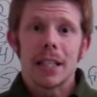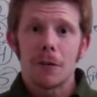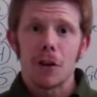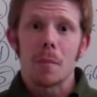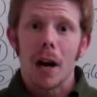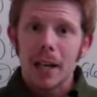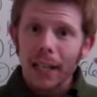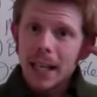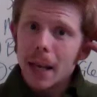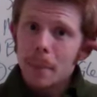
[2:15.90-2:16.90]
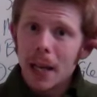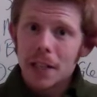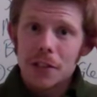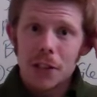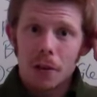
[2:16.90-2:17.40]
different marketing
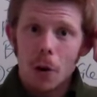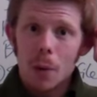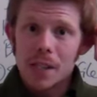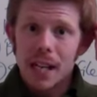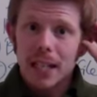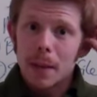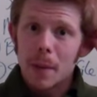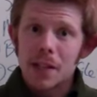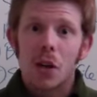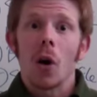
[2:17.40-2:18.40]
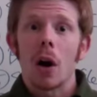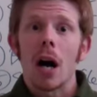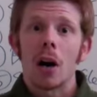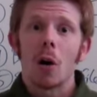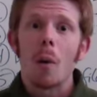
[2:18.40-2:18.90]
campaigns, so you're always getting the best
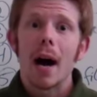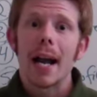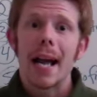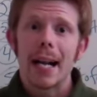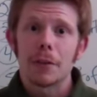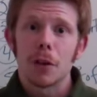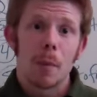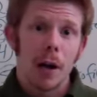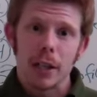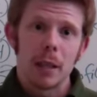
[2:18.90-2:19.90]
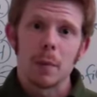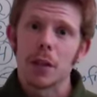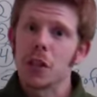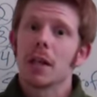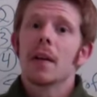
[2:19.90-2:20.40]
ROI out of your marketing
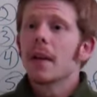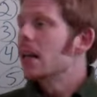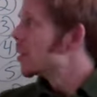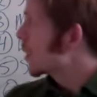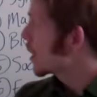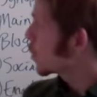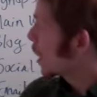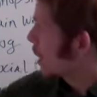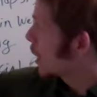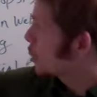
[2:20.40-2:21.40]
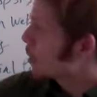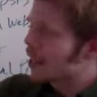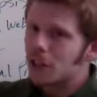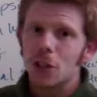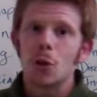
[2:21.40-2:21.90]
budget. So that's what I like to
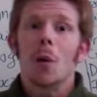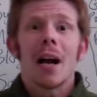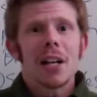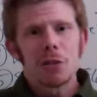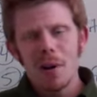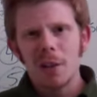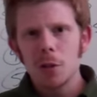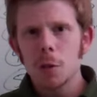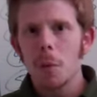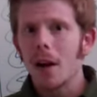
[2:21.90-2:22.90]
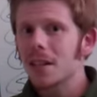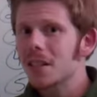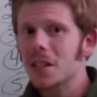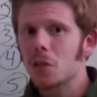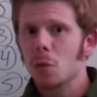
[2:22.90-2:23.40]
try to do. Direct response
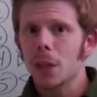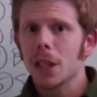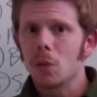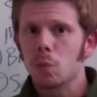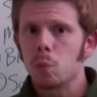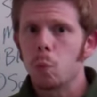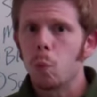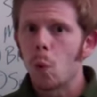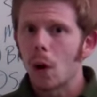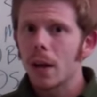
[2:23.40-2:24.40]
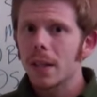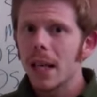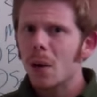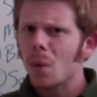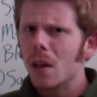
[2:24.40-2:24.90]
doesn't really work
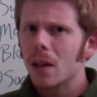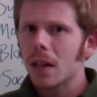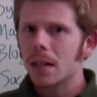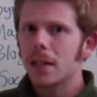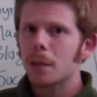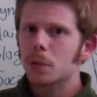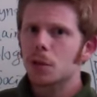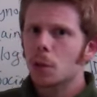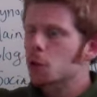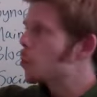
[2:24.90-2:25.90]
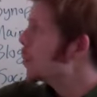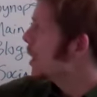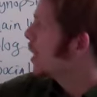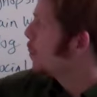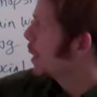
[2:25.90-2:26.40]
that well a lot of the times with social
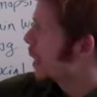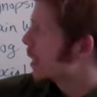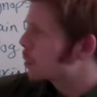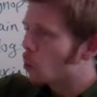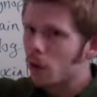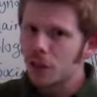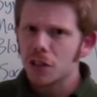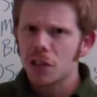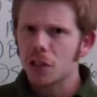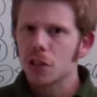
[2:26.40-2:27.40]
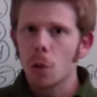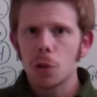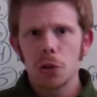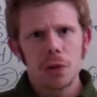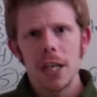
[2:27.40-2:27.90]
media, being that's more of a
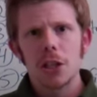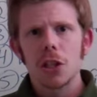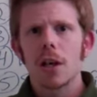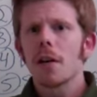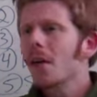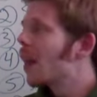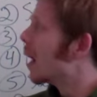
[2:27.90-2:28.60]
social nature.